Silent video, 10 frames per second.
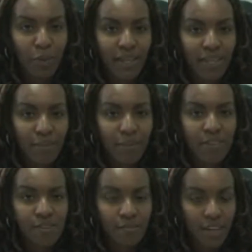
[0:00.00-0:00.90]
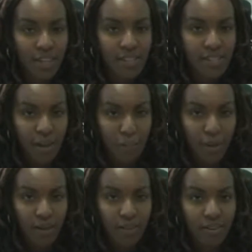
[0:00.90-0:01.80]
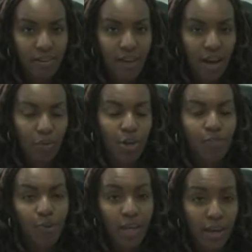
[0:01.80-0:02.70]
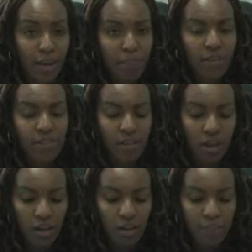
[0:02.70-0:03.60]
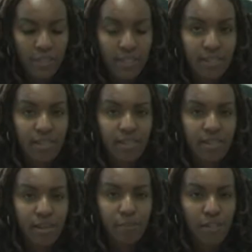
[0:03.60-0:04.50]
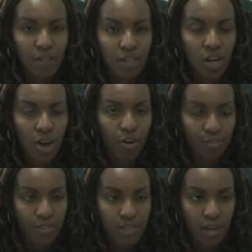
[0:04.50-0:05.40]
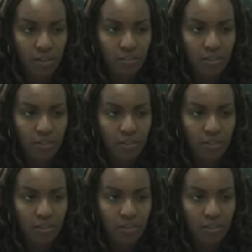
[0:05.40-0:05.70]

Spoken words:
my name is Faith Temba. I work for Kammm as a PET subsector officer.